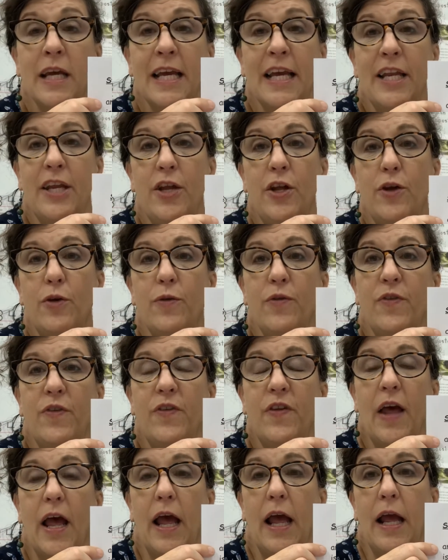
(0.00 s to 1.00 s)
Can you
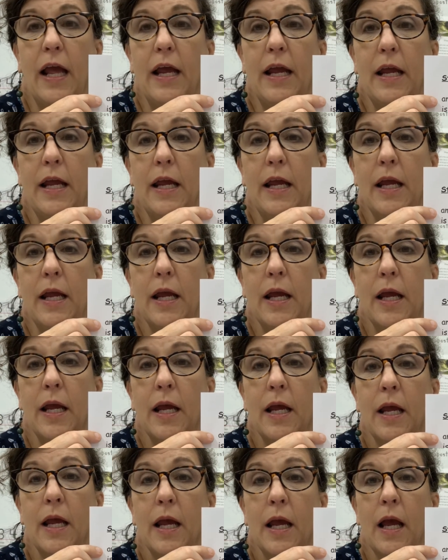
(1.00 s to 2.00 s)
say,
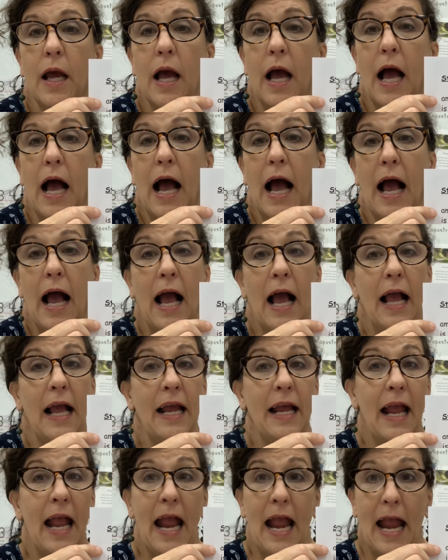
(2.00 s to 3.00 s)

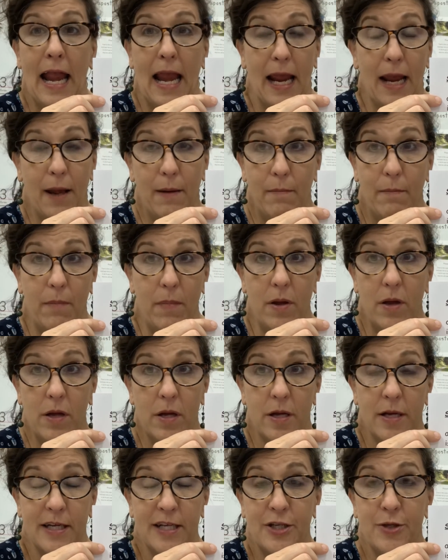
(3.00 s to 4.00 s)
I am
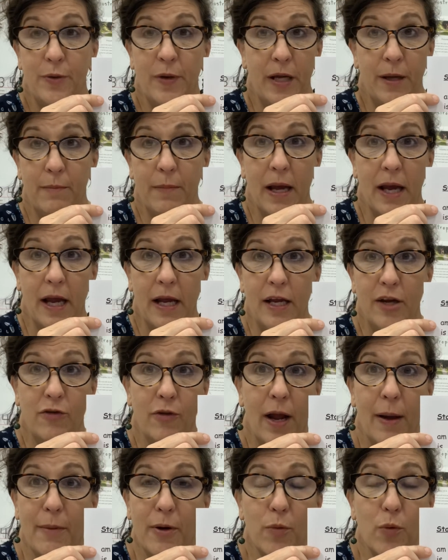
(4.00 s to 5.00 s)
doing my
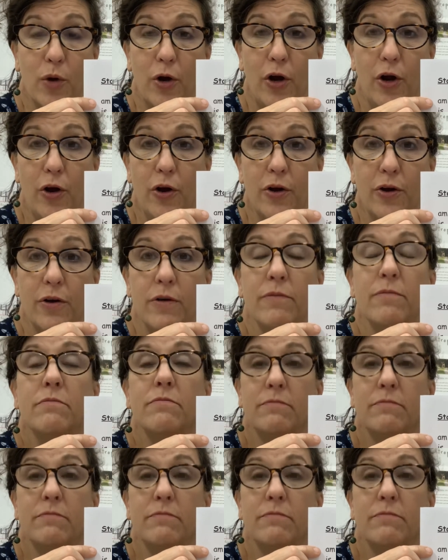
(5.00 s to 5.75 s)
grammar work?